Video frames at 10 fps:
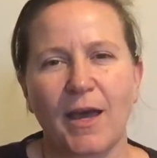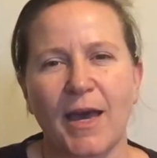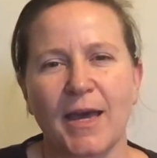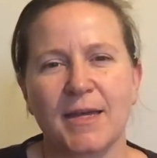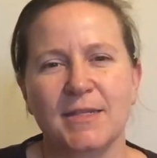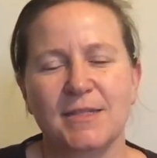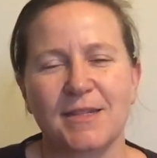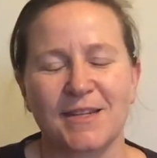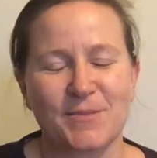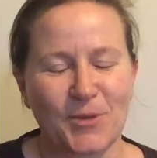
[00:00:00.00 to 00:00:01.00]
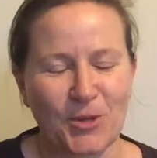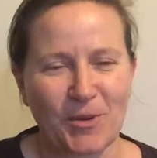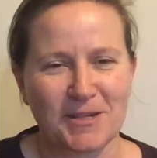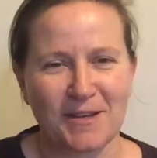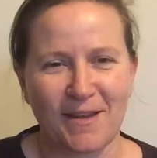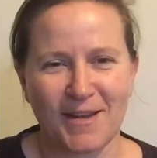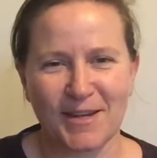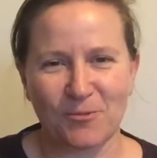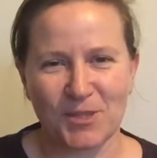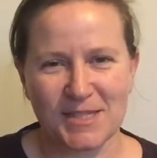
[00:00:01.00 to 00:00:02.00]
And I spoke about
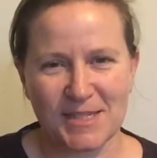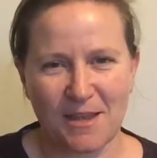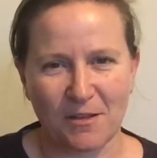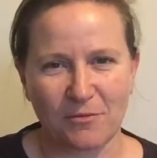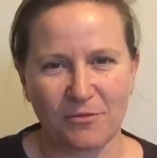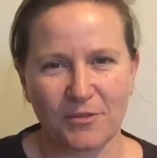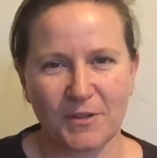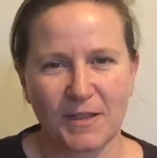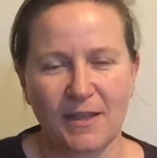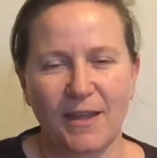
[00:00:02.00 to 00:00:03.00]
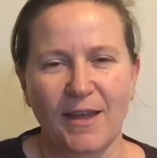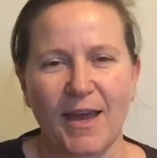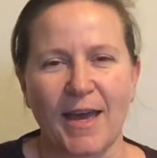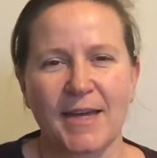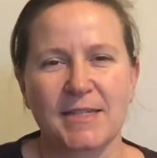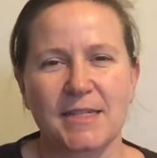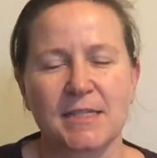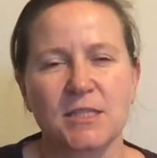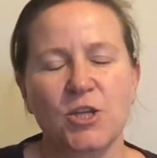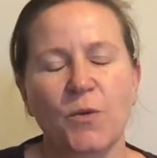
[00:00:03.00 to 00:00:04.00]
aligning with self, and
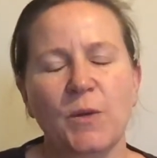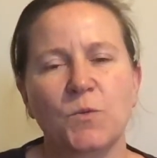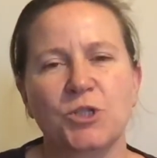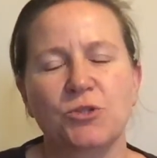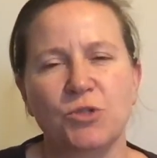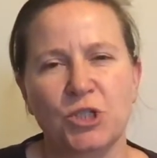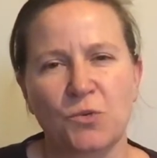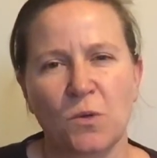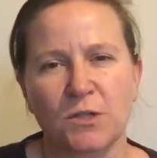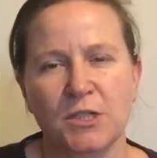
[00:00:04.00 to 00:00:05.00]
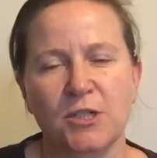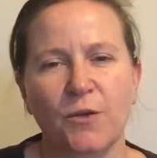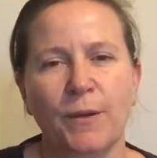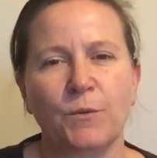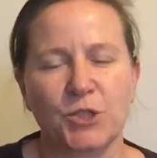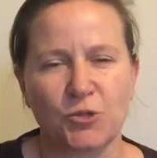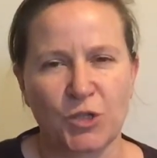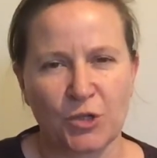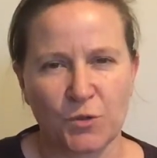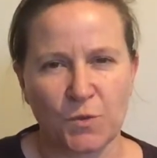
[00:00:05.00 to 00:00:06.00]
it's knowing what you do want and knowing what you
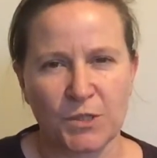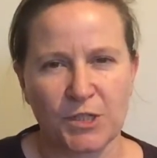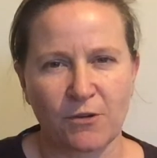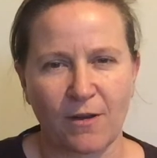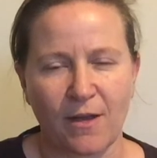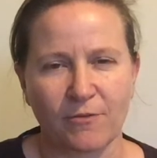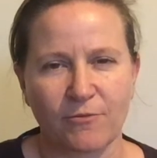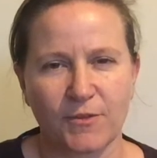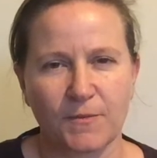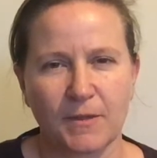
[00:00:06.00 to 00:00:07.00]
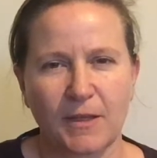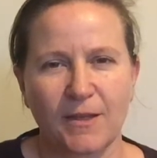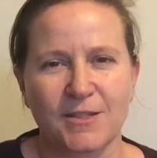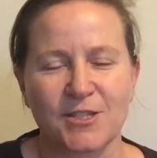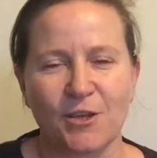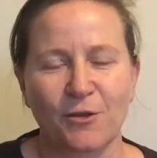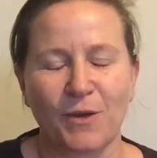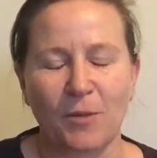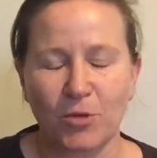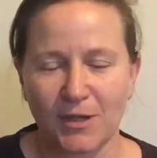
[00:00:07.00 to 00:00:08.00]
don't want in your life. So
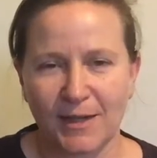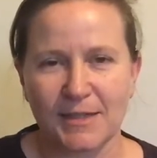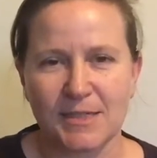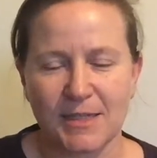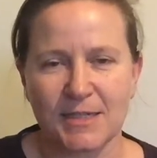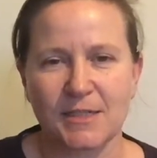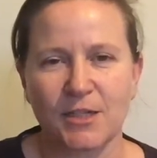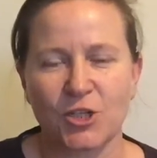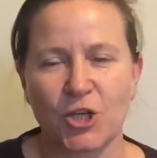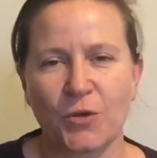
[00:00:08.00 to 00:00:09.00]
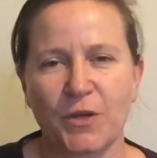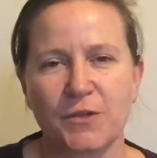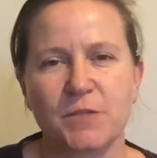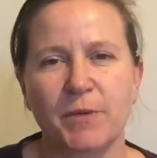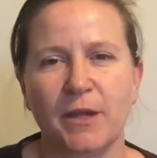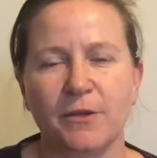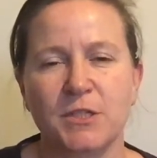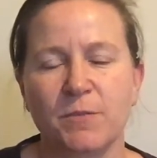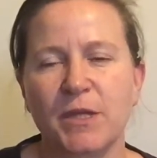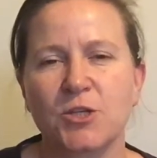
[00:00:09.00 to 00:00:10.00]
I'll put a link to that in the show notes below.
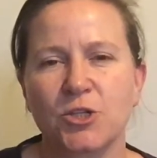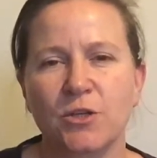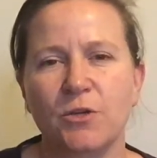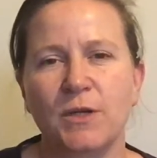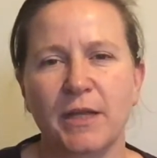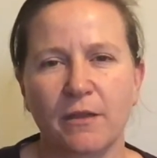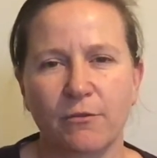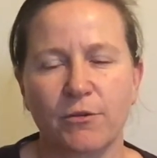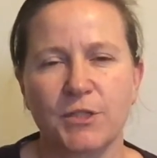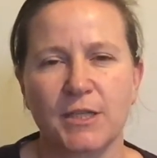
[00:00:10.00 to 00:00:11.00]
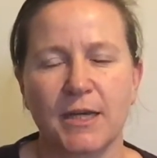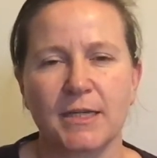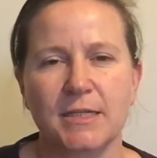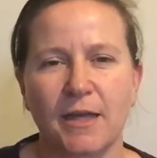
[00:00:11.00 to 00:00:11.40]
So make sure you link through to that